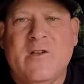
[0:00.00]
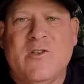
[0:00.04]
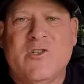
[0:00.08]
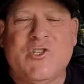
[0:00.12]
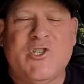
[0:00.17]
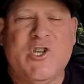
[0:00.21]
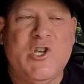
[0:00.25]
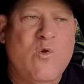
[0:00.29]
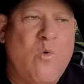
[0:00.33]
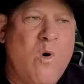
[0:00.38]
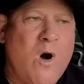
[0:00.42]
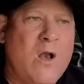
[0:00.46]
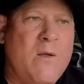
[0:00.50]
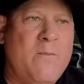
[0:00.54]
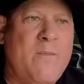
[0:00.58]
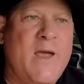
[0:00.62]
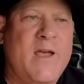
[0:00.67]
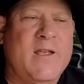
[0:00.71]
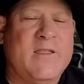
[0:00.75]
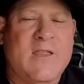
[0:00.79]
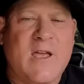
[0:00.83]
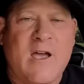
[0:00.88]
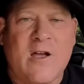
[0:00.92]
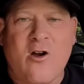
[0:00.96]
So you want to
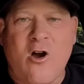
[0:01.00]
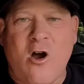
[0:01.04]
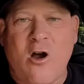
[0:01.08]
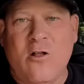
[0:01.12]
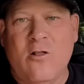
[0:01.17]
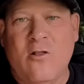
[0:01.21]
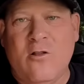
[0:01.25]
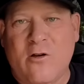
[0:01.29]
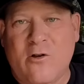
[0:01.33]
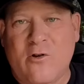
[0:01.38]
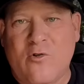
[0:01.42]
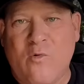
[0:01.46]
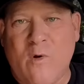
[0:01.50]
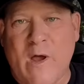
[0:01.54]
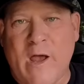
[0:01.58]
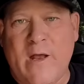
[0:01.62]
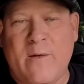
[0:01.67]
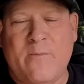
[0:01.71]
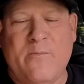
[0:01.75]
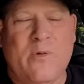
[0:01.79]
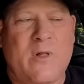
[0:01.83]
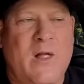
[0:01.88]
make that car look great.